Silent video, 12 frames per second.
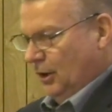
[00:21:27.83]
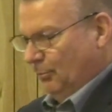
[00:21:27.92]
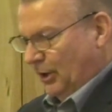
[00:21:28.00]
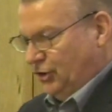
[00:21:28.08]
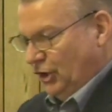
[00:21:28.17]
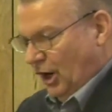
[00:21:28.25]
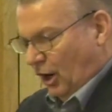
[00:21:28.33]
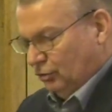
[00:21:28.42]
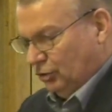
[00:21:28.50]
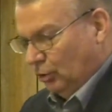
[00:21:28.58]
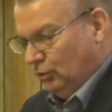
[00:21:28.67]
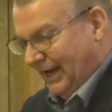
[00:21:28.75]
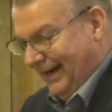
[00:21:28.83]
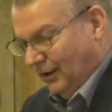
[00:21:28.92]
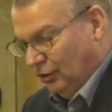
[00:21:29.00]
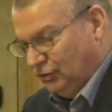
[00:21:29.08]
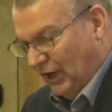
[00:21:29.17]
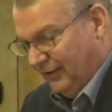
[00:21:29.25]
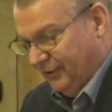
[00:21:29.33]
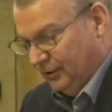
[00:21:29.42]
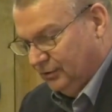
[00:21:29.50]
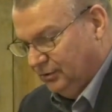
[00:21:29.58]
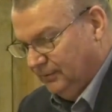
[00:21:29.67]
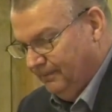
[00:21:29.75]
but she also tells
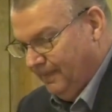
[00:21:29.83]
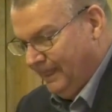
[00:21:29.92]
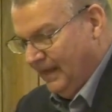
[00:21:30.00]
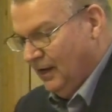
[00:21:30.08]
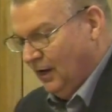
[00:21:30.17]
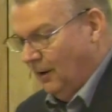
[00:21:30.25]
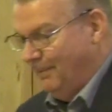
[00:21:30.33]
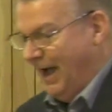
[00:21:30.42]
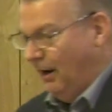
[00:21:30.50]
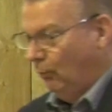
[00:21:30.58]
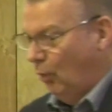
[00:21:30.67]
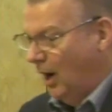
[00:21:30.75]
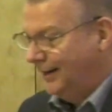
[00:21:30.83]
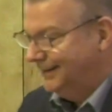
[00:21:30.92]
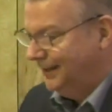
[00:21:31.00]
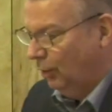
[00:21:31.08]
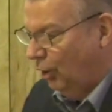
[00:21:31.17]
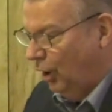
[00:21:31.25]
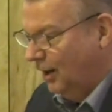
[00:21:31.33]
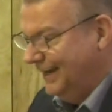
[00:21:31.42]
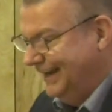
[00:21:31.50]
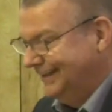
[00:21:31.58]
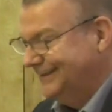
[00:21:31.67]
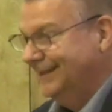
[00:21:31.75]
others about what the Lord
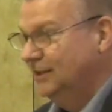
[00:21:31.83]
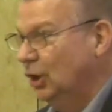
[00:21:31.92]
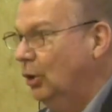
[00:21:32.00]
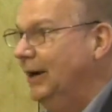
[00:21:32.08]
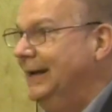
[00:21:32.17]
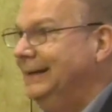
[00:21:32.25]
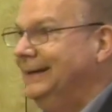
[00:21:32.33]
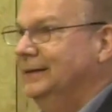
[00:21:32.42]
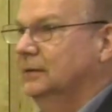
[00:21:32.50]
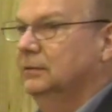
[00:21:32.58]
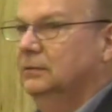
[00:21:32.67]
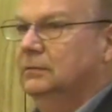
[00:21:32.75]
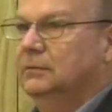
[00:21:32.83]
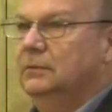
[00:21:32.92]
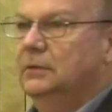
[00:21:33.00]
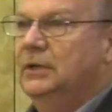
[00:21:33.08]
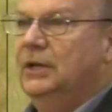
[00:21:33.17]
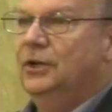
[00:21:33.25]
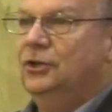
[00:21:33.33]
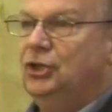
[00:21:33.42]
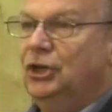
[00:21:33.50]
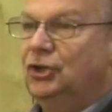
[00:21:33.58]
is doing. She